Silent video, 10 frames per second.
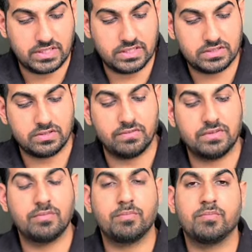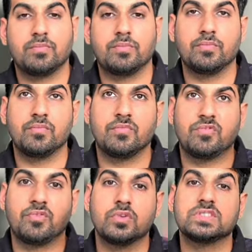So if the
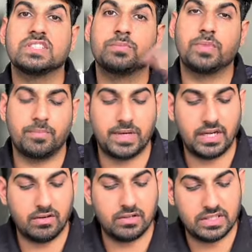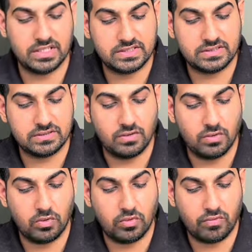force is perpendicular, there is
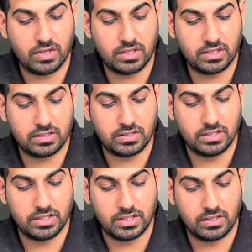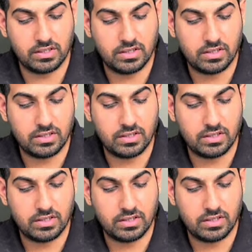no work done,